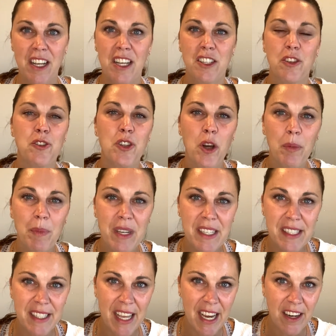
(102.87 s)
So don't be
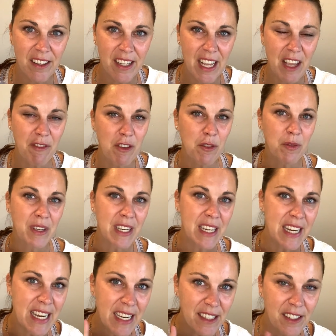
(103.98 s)
scared. If you
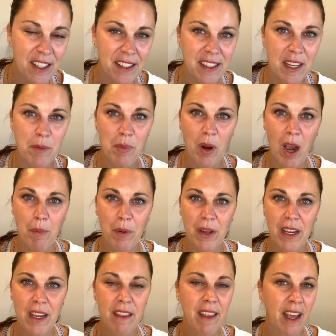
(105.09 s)
need to see
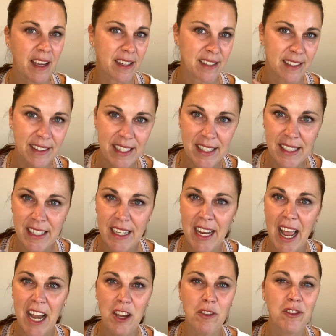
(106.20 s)
property that is listed
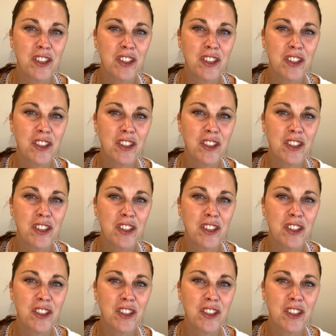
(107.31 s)
and you